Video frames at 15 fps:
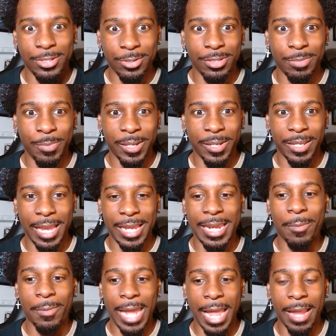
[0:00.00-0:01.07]
Seuss book, and
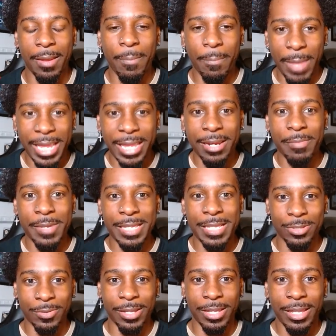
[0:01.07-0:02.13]
they were like making a beat
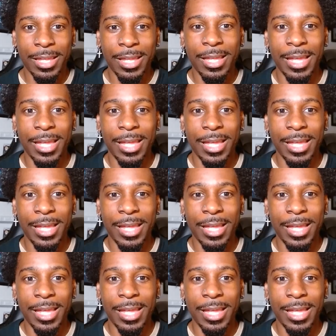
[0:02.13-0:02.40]
to it,